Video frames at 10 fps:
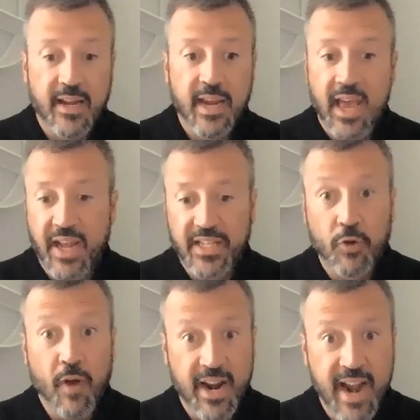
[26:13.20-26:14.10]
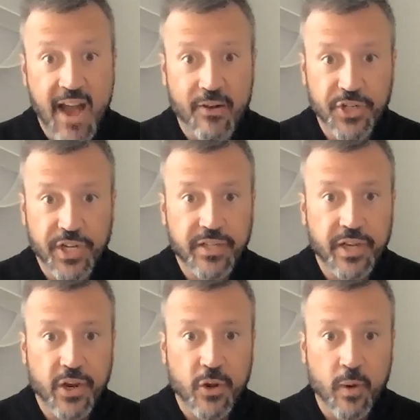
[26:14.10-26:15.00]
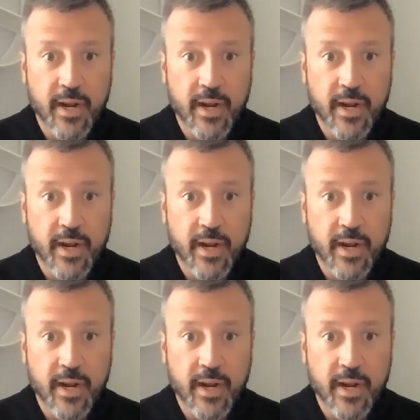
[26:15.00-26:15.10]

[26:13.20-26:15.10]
that's a great analogy too,